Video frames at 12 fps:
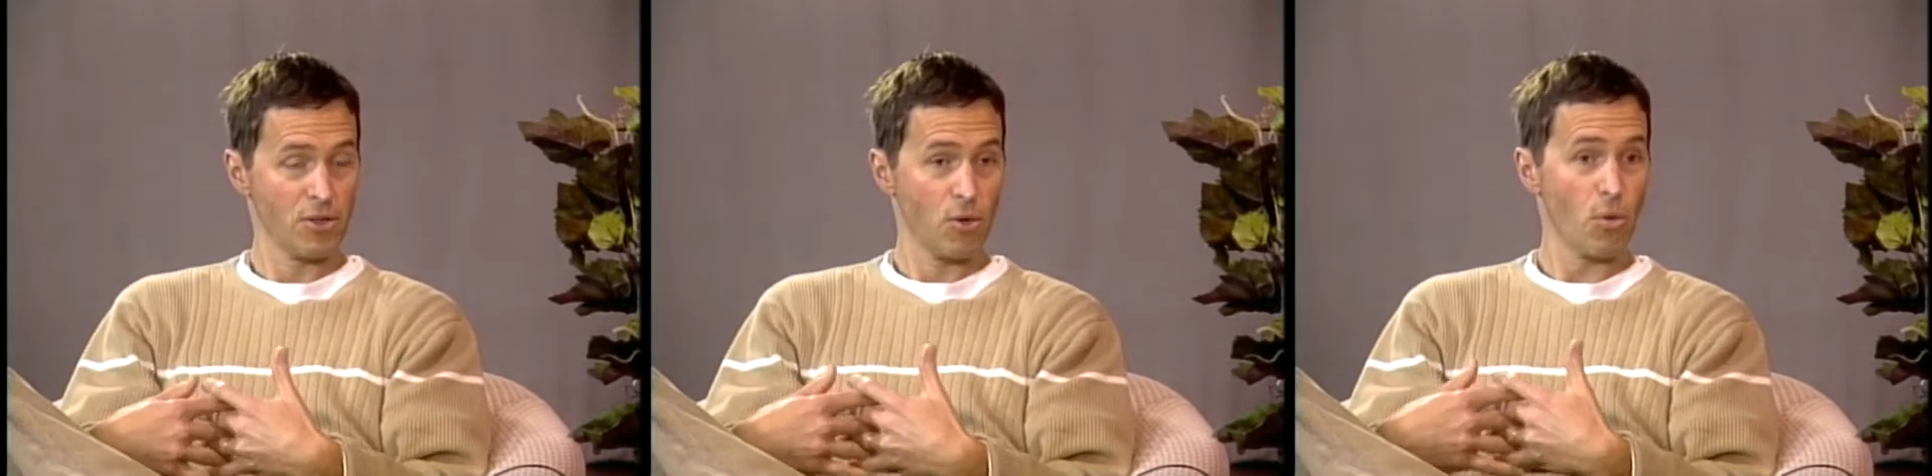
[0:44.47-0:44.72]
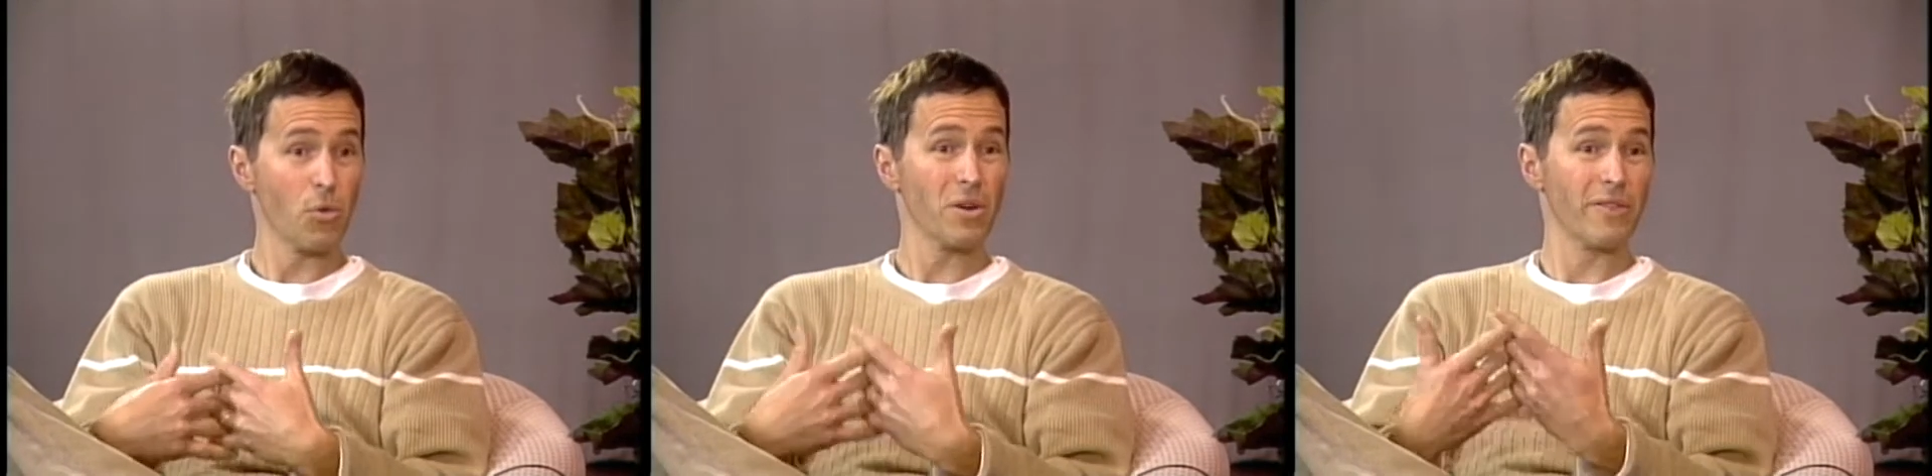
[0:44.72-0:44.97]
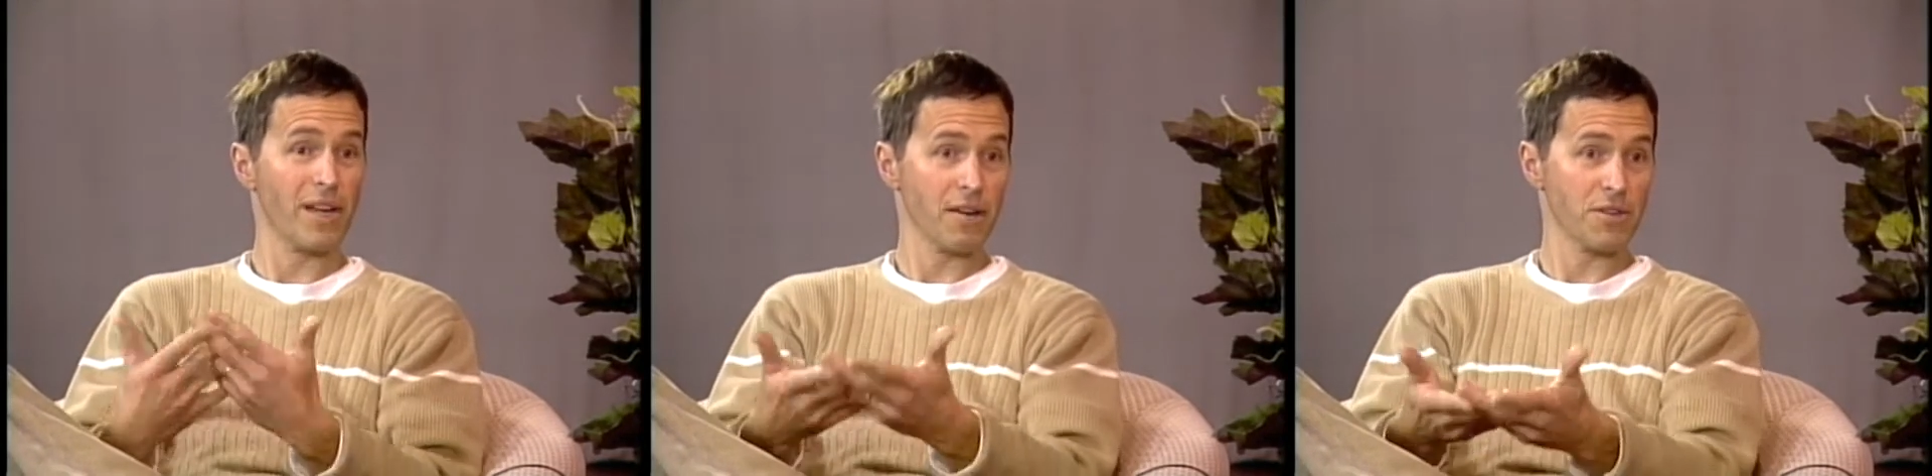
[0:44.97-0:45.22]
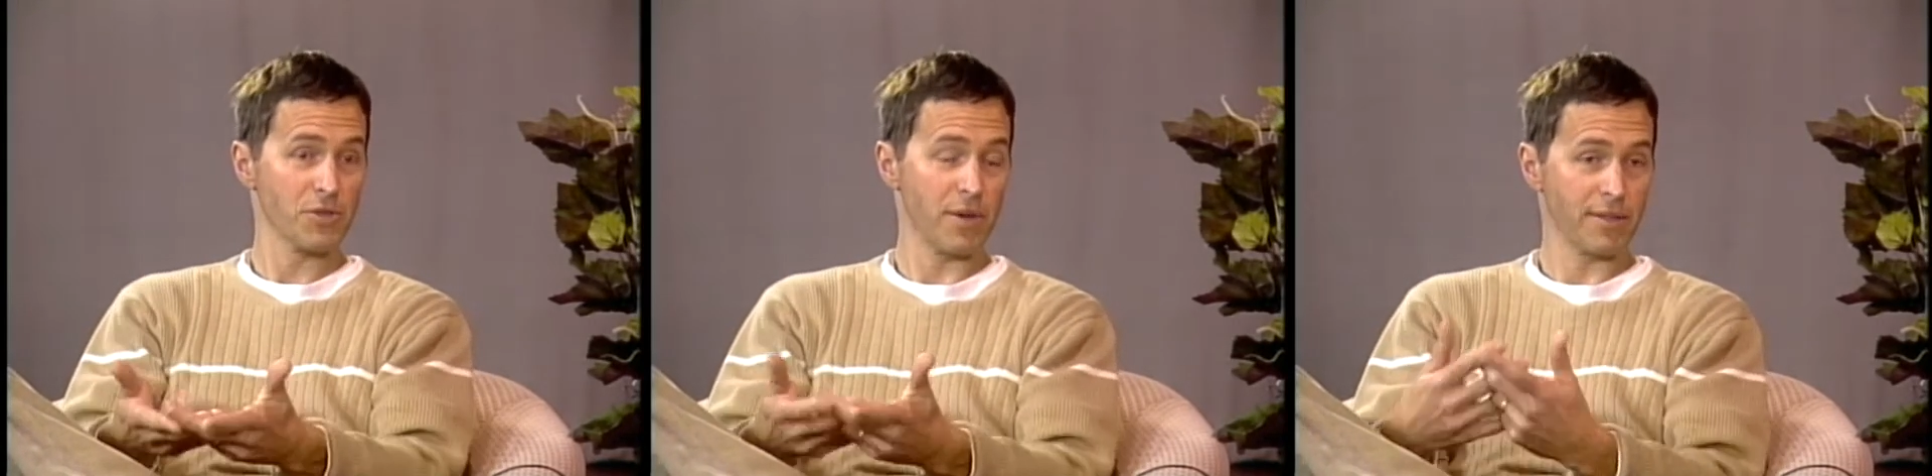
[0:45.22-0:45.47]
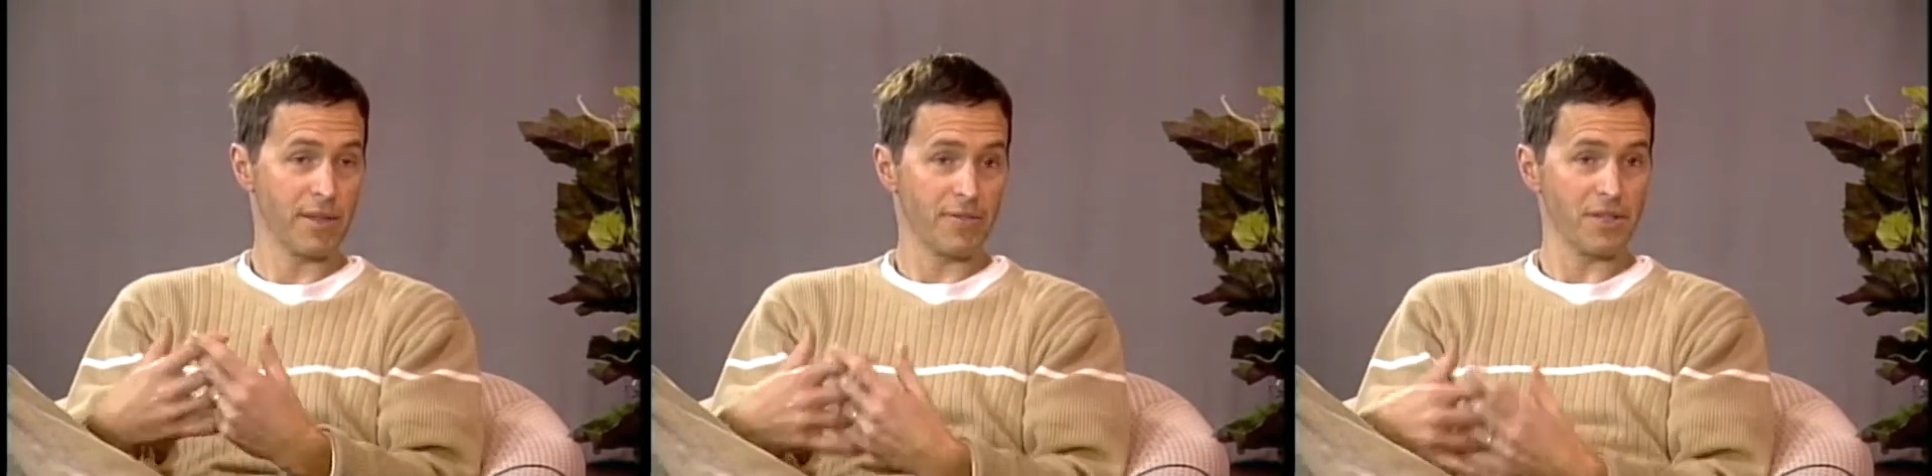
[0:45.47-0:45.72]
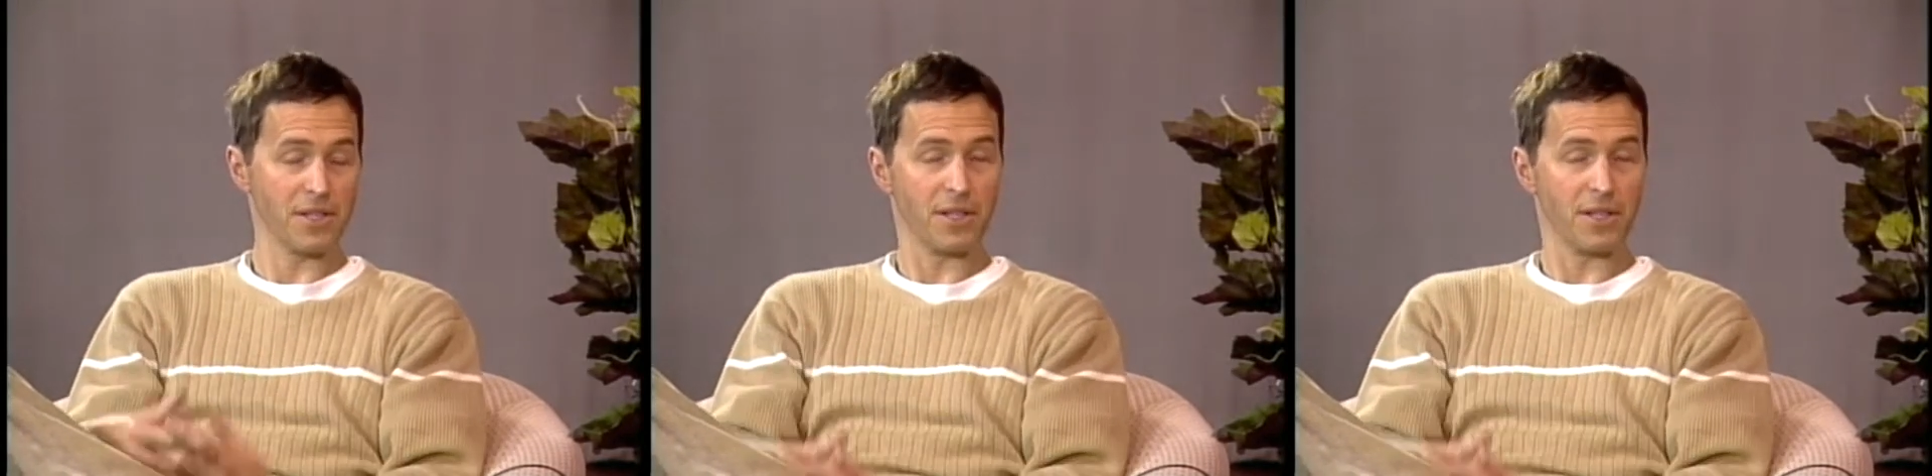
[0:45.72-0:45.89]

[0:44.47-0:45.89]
or even hire us directly off the site.